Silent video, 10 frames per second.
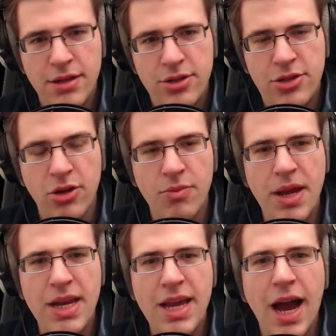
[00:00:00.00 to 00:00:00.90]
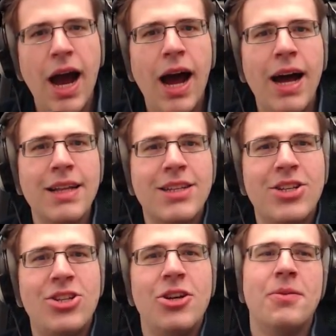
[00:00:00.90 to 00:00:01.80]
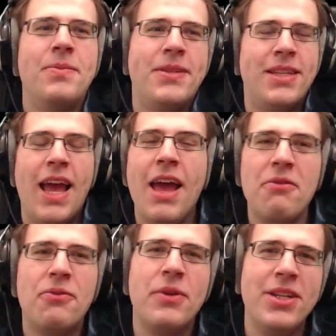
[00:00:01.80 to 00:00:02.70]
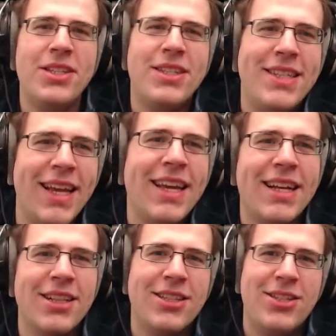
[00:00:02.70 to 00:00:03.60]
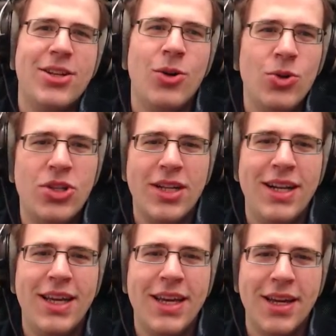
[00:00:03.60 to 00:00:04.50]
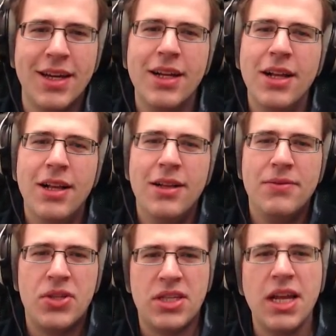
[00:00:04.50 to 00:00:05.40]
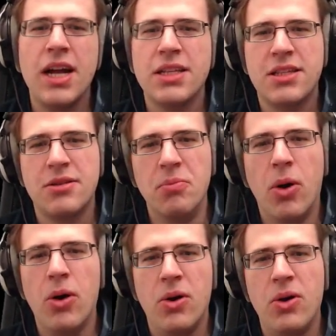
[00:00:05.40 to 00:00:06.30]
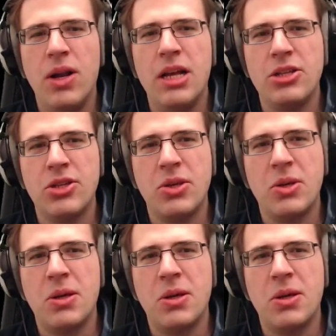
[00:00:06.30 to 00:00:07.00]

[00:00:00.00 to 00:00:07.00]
So many hardships. Every single social link starts more or less...